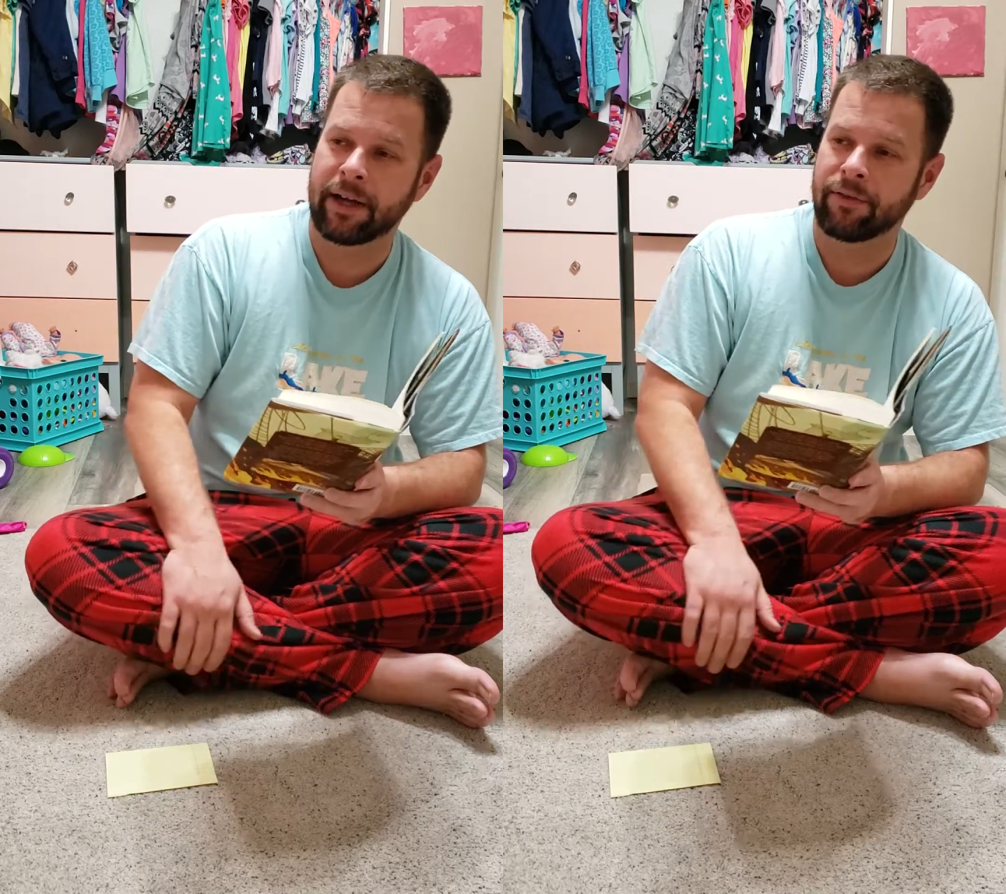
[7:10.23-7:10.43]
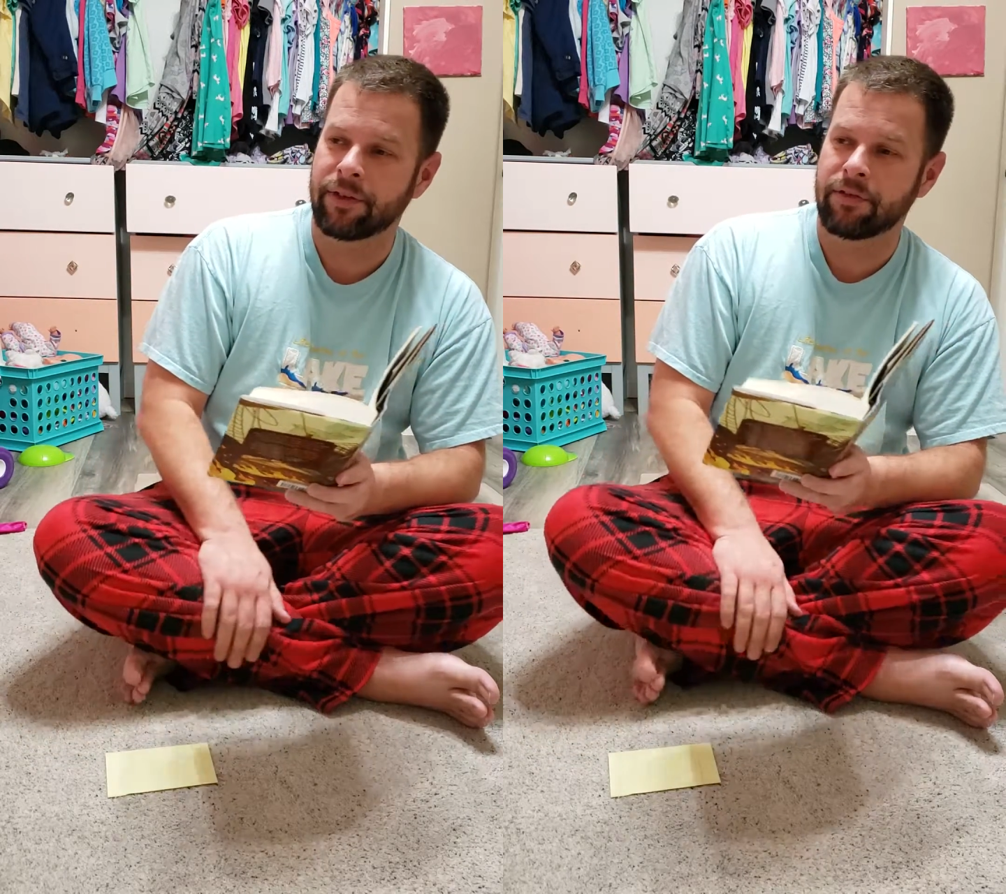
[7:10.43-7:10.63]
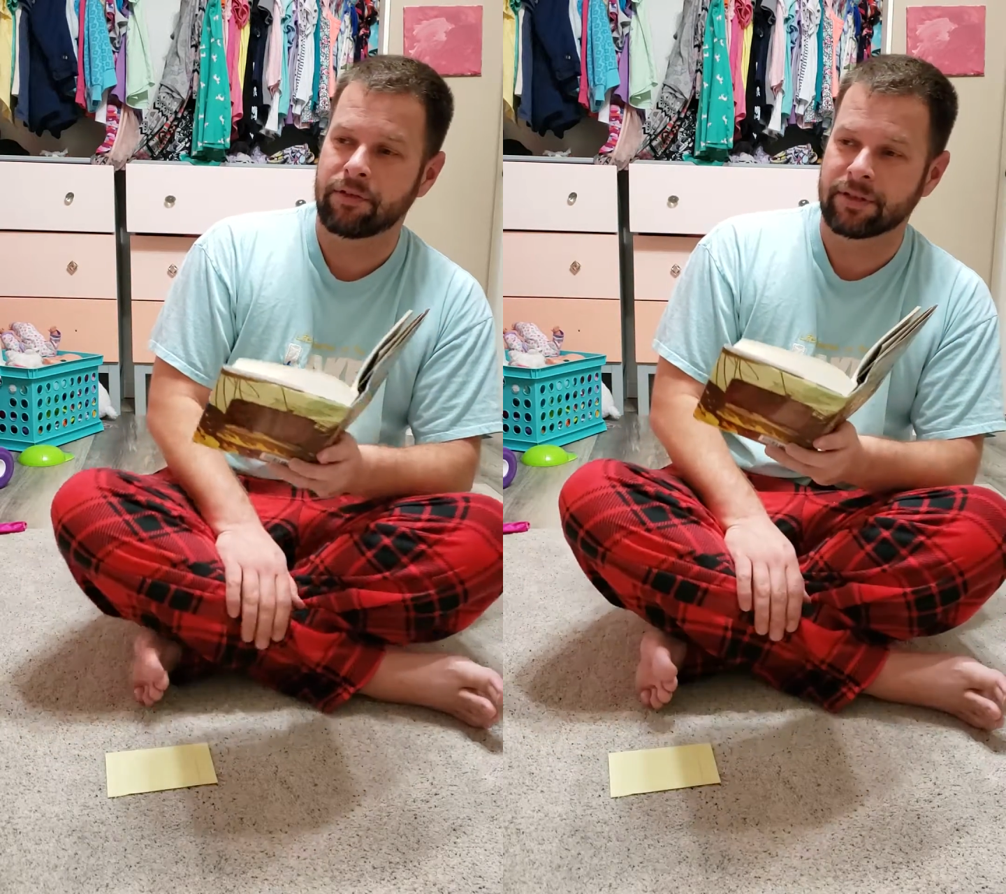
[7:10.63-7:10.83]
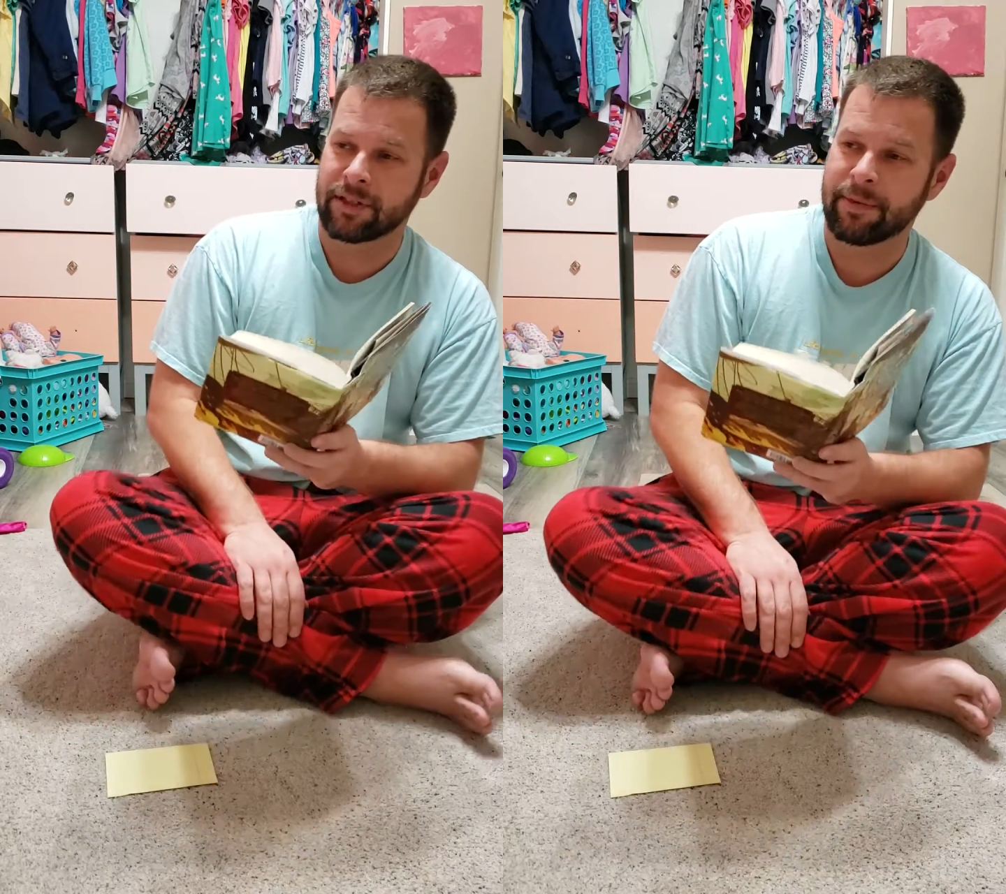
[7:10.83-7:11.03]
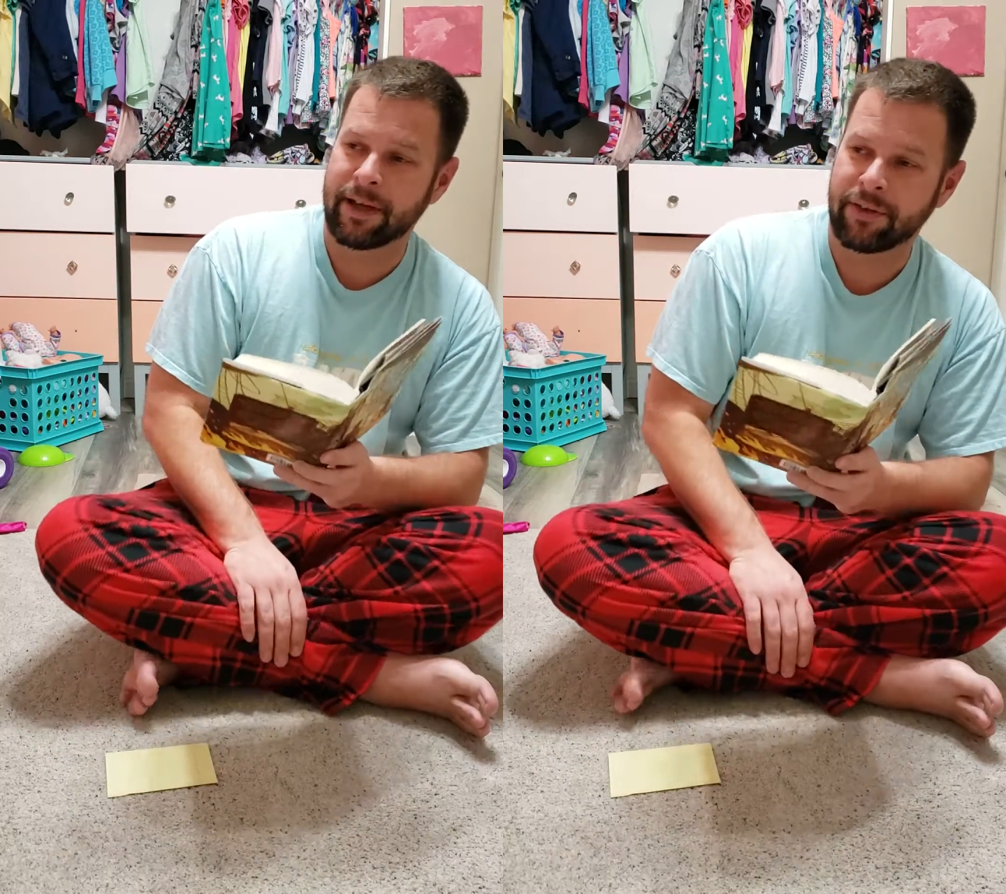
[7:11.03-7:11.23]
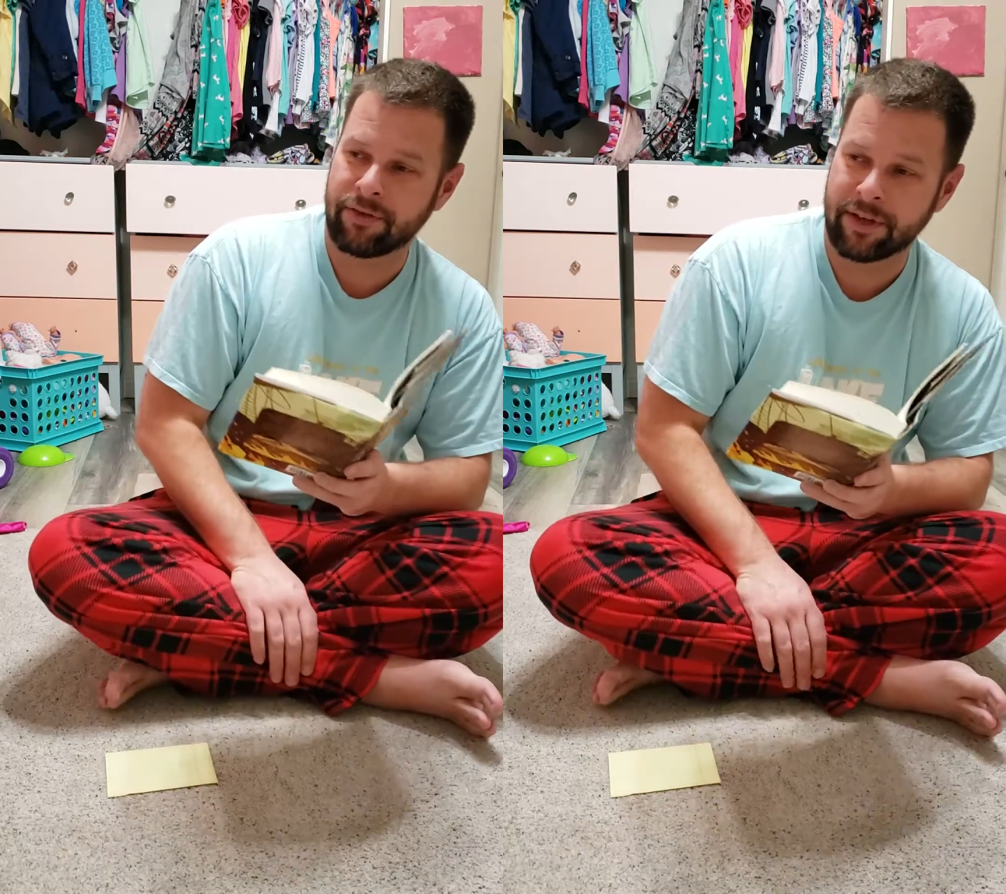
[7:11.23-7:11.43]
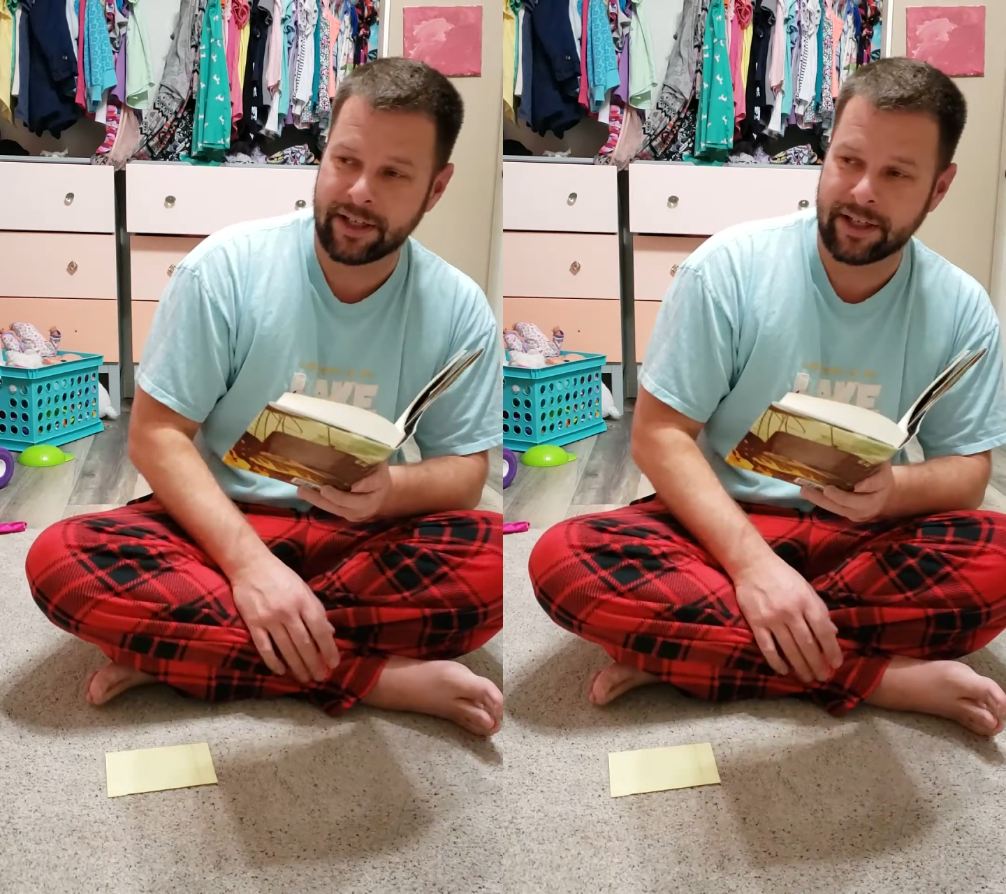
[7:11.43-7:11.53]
I don't think you girls can make it through the